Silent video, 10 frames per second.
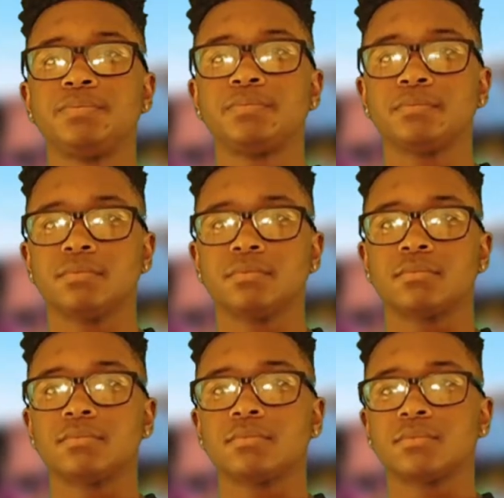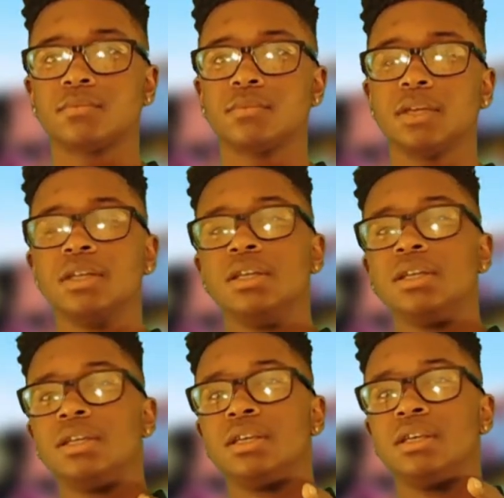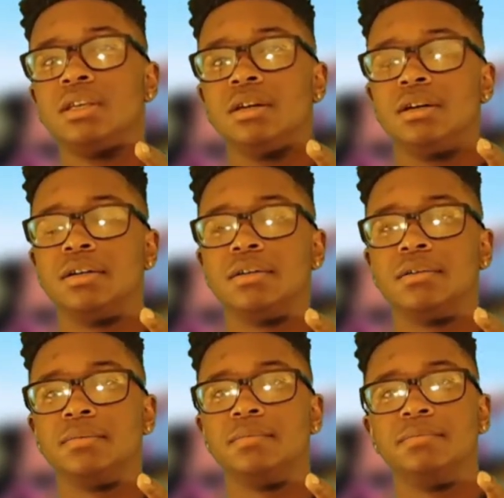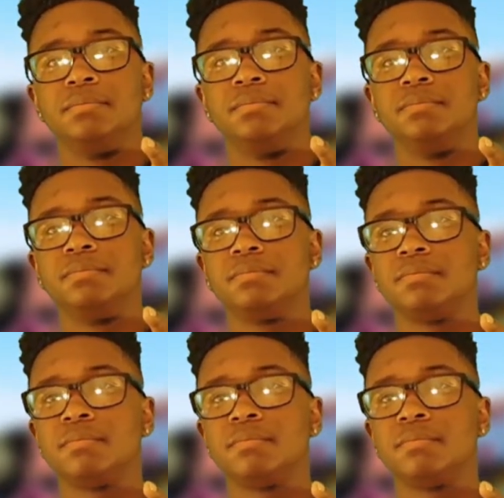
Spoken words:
(silence)